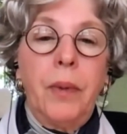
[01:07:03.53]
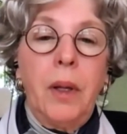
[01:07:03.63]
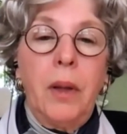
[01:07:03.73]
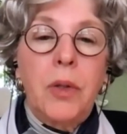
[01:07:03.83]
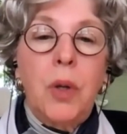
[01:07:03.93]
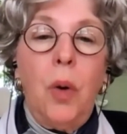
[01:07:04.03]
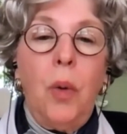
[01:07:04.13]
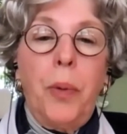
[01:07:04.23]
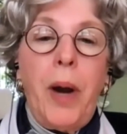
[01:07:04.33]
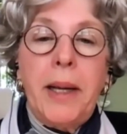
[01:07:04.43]
there's a
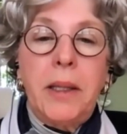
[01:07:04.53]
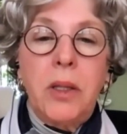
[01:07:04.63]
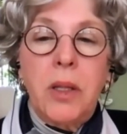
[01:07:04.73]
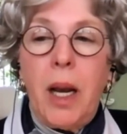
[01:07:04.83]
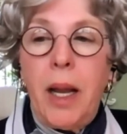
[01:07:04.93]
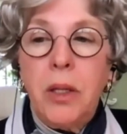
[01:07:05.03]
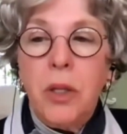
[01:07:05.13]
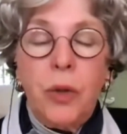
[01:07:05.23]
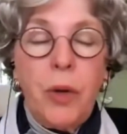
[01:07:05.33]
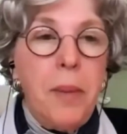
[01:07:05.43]
whole practice that I
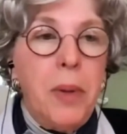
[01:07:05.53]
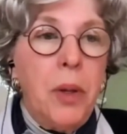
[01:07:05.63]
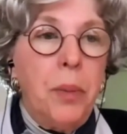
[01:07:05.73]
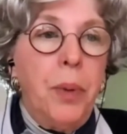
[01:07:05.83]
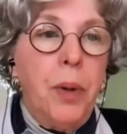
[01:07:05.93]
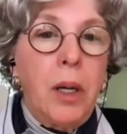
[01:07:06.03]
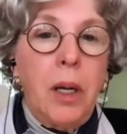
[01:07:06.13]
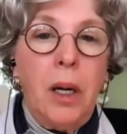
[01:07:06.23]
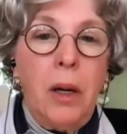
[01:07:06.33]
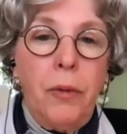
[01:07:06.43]
describe in the book
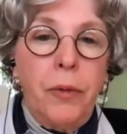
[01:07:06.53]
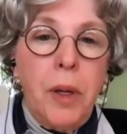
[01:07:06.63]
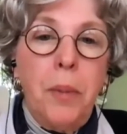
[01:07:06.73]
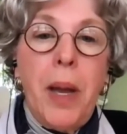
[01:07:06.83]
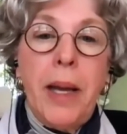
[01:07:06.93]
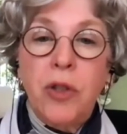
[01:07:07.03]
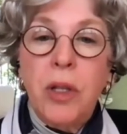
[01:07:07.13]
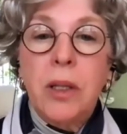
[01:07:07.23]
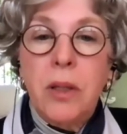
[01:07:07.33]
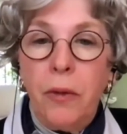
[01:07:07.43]
of
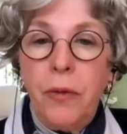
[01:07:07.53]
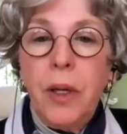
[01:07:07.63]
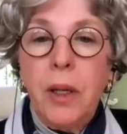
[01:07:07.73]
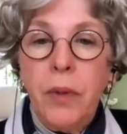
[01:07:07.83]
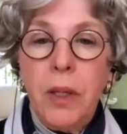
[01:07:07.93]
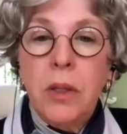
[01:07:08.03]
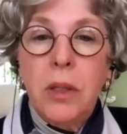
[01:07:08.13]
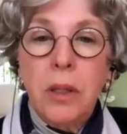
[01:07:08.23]
compassionate self-forgiveness.